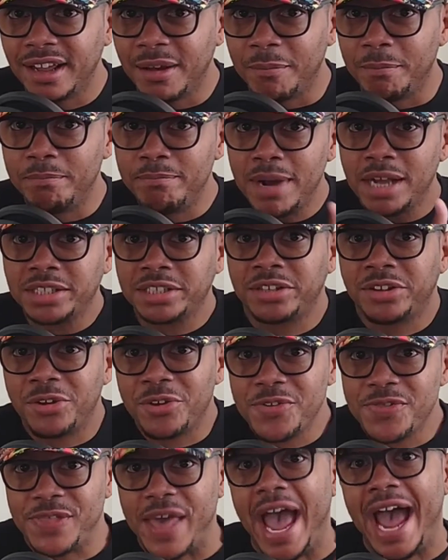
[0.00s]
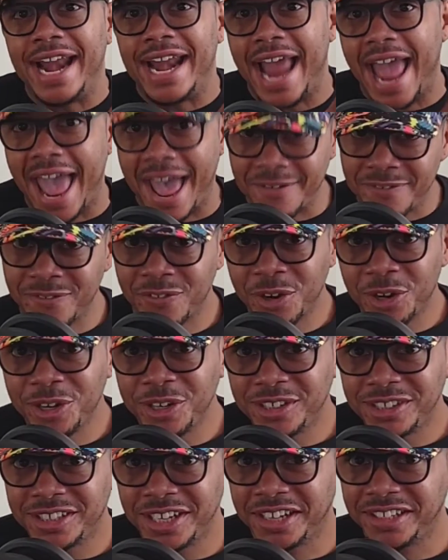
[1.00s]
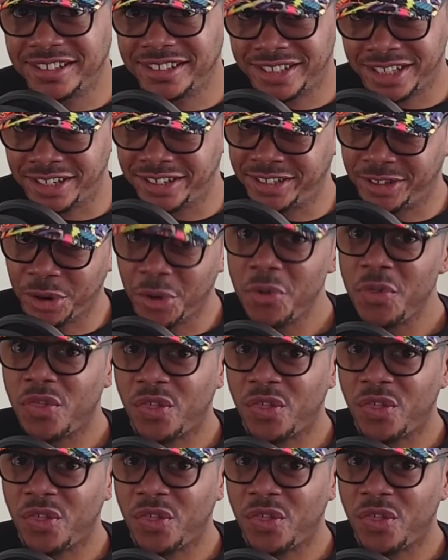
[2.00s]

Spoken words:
muster that effort to do